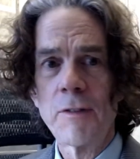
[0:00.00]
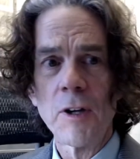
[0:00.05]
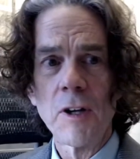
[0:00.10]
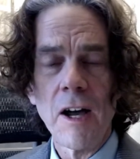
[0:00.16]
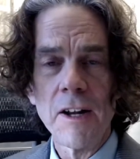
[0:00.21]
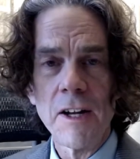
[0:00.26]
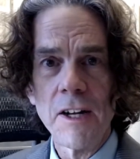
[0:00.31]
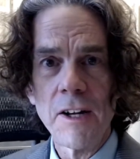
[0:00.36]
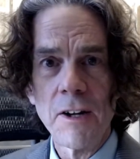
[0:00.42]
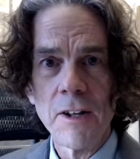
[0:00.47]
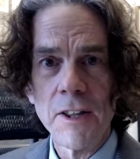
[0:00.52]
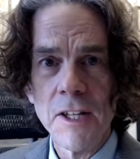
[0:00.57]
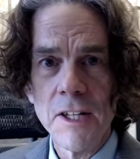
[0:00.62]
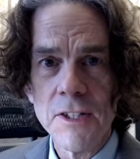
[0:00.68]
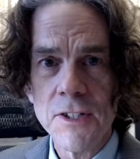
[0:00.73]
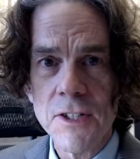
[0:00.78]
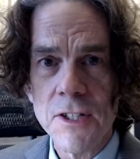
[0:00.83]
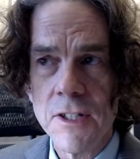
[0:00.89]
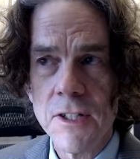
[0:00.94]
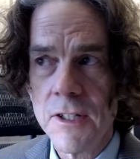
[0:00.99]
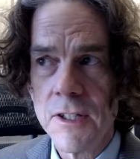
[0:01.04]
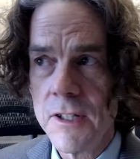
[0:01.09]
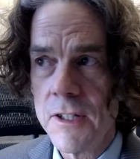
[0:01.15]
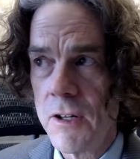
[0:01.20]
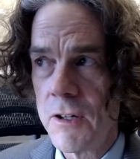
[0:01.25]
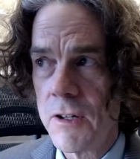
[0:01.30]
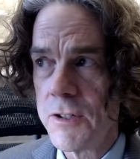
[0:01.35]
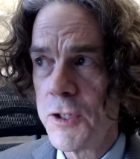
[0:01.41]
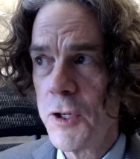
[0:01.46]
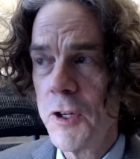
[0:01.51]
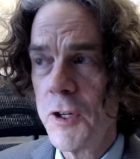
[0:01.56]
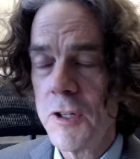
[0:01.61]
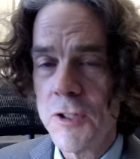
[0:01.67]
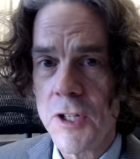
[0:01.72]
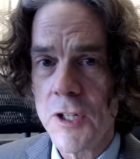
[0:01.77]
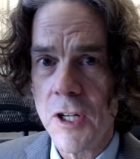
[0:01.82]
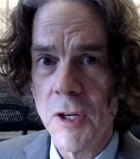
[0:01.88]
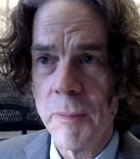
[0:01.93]
I don't know if you got in on this,
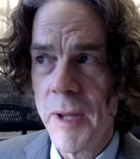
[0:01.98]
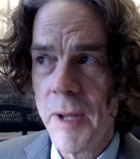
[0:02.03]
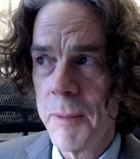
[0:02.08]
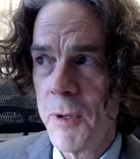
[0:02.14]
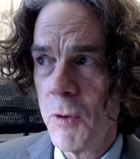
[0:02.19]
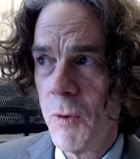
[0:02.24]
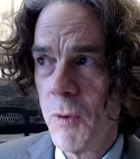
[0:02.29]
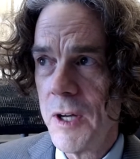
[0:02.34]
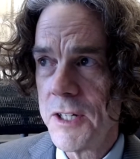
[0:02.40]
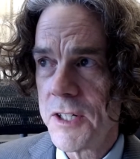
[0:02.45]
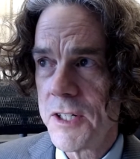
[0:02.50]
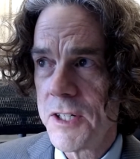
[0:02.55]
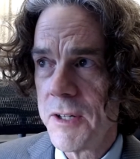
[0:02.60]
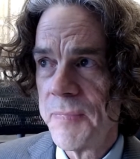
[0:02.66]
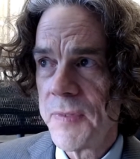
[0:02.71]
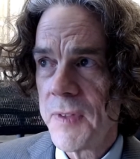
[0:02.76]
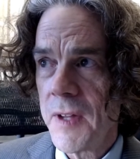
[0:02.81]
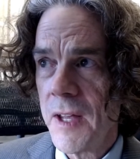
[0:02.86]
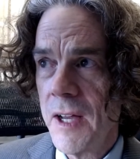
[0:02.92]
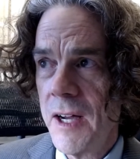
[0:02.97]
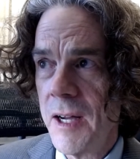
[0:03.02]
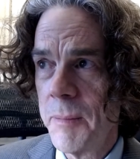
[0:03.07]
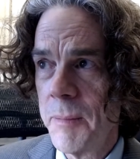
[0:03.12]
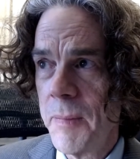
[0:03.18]
or 2 years ago maybe it was,